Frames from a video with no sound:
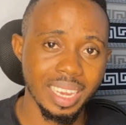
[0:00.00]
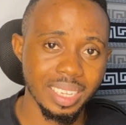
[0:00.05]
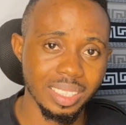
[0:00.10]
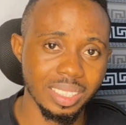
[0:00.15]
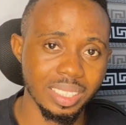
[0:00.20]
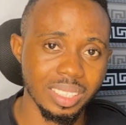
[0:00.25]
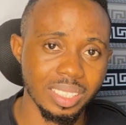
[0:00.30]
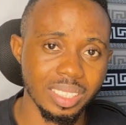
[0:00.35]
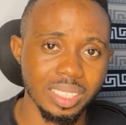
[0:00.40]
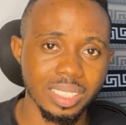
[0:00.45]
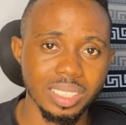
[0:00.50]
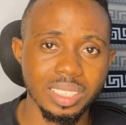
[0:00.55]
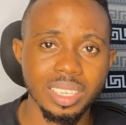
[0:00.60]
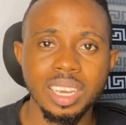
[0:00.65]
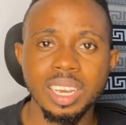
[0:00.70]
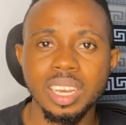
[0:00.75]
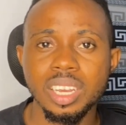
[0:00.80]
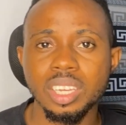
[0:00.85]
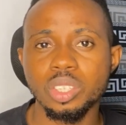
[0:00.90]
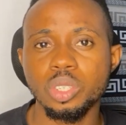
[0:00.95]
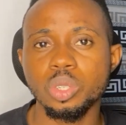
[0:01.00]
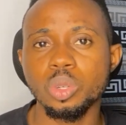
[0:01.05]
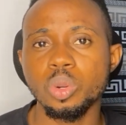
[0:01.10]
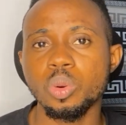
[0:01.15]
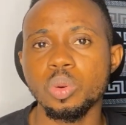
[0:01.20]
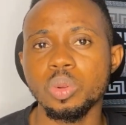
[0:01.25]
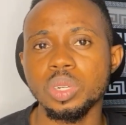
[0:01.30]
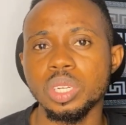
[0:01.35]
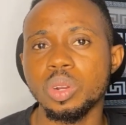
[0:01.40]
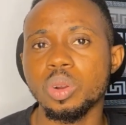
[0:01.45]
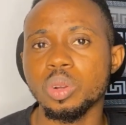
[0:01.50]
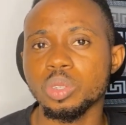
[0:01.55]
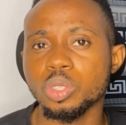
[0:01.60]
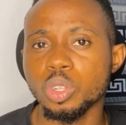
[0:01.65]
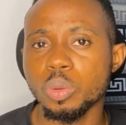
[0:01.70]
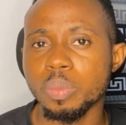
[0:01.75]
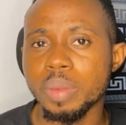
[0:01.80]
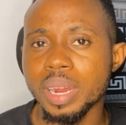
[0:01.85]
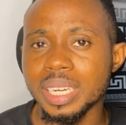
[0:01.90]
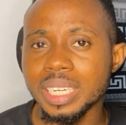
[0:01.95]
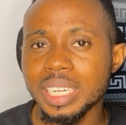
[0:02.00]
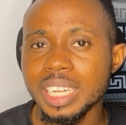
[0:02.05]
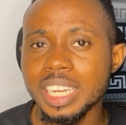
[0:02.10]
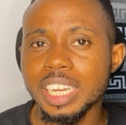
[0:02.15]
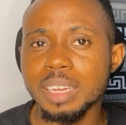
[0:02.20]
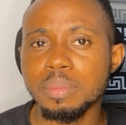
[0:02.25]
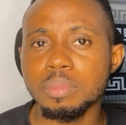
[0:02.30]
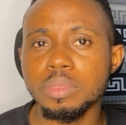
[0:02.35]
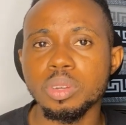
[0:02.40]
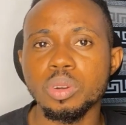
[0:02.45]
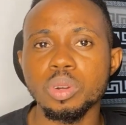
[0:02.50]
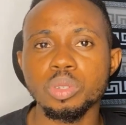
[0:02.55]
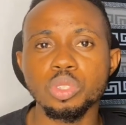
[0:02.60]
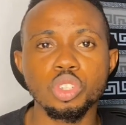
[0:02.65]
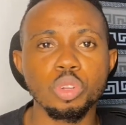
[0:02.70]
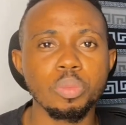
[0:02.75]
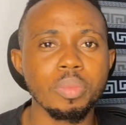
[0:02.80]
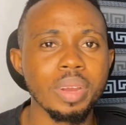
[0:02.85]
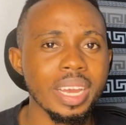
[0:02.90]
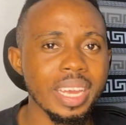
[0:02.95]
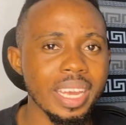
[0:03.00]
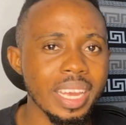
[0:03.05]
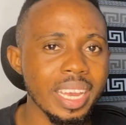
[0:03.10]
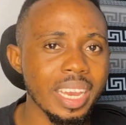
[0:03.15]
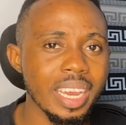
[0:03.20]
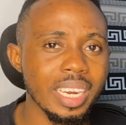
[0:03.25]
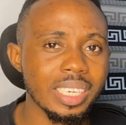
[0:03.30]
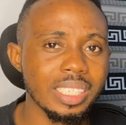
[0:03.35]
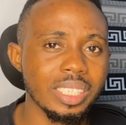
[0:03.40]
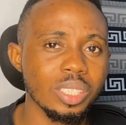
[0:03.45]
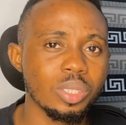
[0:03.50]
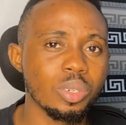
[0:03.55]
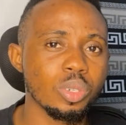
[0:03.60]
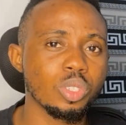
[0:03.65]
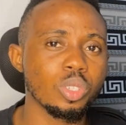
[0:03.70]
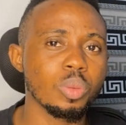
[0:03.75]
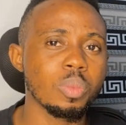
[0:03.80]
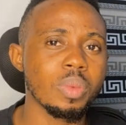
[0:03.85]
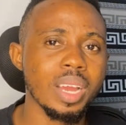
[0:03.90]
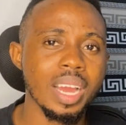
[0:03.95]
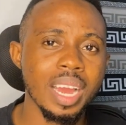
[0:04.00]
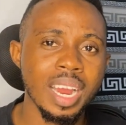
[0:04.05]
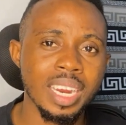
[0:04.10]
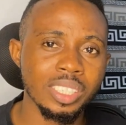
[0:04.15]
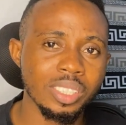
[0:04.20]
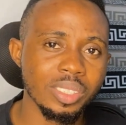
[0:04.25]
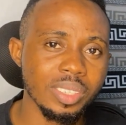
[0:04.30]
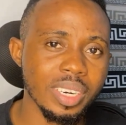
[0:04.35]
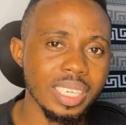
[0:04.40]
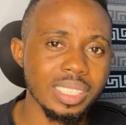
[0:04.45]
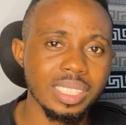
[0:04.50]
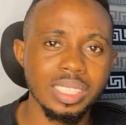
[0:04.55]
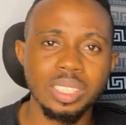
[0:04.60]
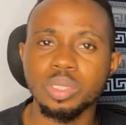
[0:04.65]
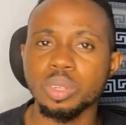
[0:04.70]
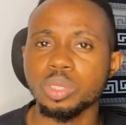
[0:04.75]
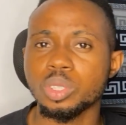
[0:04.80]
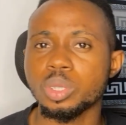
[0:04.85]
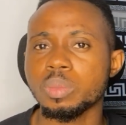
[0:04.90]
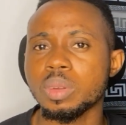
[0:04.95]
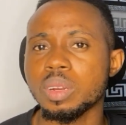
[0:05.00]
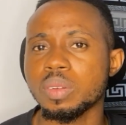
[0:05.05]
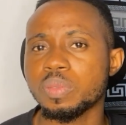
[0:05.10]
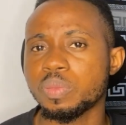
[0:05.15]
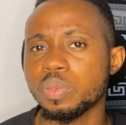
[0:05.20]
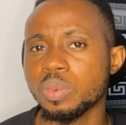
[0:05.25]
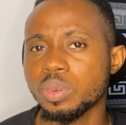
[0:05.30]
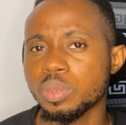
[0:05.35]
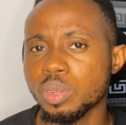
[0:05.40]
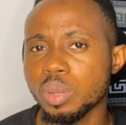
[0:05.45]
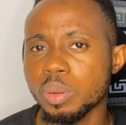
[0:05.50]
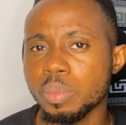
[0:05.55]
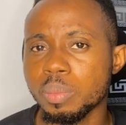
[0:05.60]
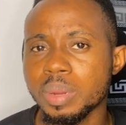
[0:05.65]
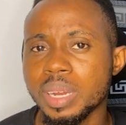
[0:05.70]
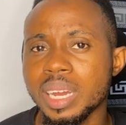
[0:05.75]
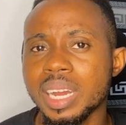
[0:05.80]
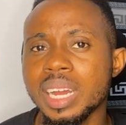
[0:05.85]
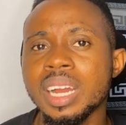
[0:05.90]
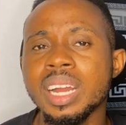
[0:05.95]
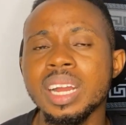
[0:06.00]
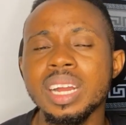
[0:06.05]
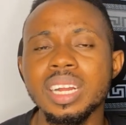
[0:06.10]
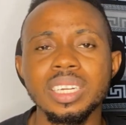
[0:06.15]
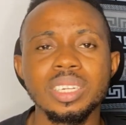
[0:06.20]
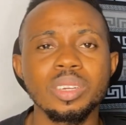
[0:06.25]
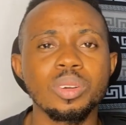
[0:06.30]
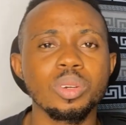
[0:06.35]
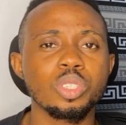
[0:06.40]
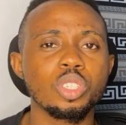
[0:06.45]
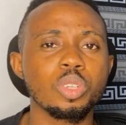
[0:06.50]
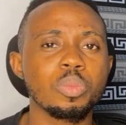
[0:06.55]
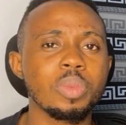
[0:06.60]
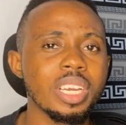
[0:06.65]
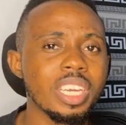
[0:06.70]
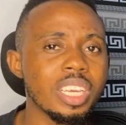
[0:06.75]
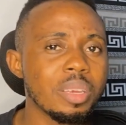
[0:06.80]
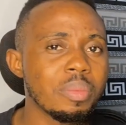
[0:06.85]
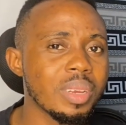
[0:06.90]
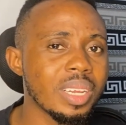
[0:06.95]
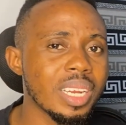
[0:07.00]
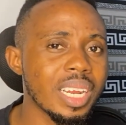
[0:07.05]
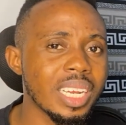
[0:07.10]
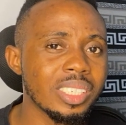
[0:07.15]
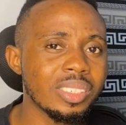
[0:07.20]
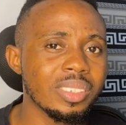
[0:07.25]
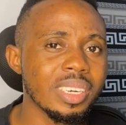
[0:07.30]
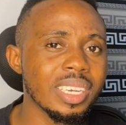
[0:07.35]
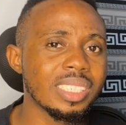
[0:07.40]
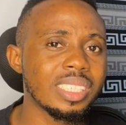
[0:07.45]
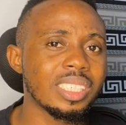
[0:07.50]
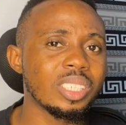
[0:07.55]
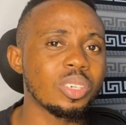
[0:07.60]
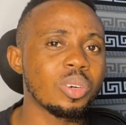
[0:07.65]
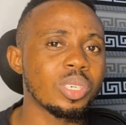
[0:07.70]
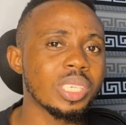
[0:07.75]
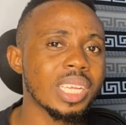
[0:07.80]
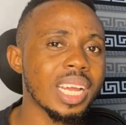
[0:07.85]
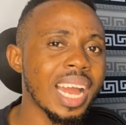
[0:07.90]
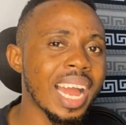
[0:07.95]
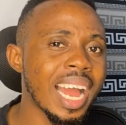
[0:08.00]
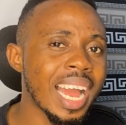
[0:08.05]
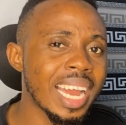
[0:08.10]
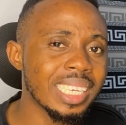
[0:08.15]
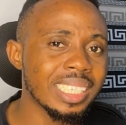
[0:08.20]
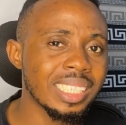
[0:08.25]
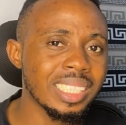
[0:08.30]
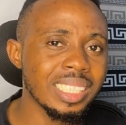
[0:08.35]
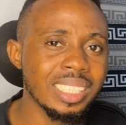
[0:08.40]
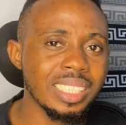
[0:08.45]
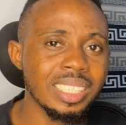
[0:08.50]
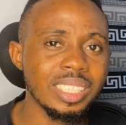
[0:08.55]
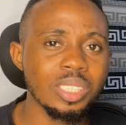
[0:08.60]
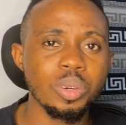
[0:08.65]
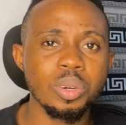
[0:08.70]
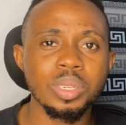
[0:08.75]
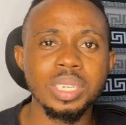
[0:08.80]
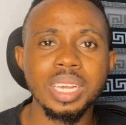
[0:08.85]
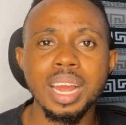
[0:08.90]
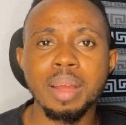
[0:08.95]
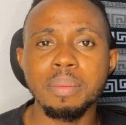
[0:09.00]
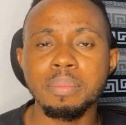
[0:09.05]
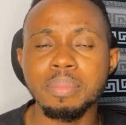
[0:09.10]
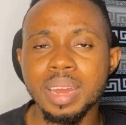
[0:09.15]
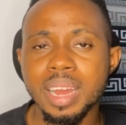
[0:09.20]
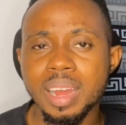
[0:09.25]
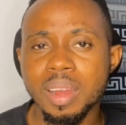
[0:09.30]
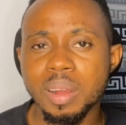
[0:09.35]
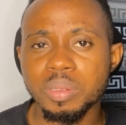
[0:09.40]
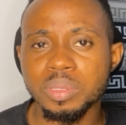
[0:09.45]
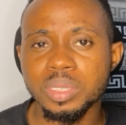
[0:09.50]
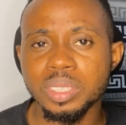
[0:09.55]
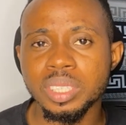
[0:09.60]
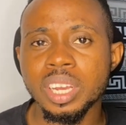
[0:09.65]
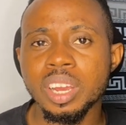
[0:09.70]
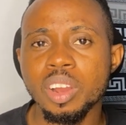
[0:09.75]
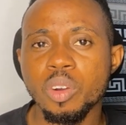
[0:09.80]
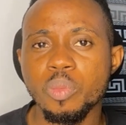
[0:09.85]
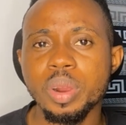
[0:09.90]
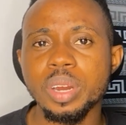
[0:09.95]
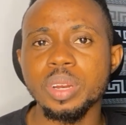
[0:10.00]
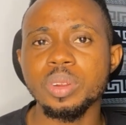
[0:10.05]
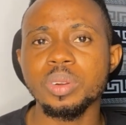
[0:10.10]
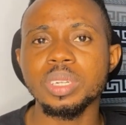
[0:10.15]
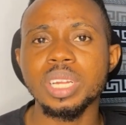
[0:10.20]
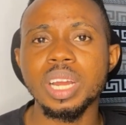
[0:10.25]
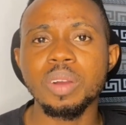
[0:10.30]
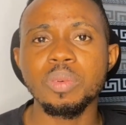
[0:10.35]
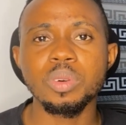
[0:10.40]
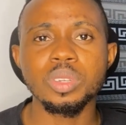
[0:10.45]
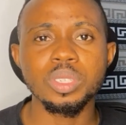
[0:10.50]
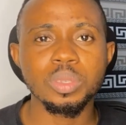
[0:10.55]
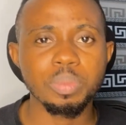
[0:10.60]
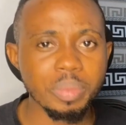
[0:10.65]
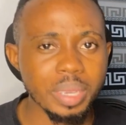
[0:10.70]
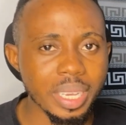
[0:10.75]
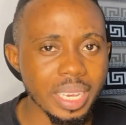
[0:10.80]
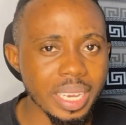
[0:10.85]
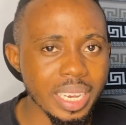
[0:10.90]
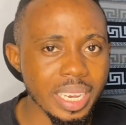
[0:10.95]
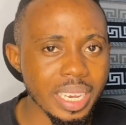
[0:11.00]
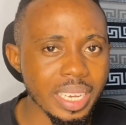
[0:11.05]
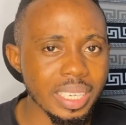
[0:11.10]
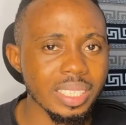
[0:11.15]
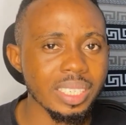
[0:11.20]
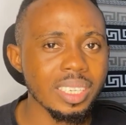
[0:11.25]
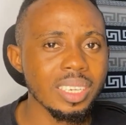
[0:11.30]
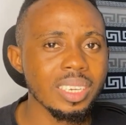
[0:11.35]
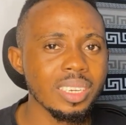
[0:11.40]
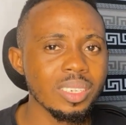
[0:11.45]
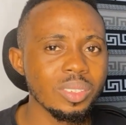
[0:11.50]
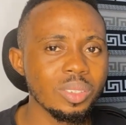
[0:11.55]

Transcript: entities so the customer name, the customer age, the customer address, the customer phone number, the customer email address, the order ID, the order amounts, when the order was made.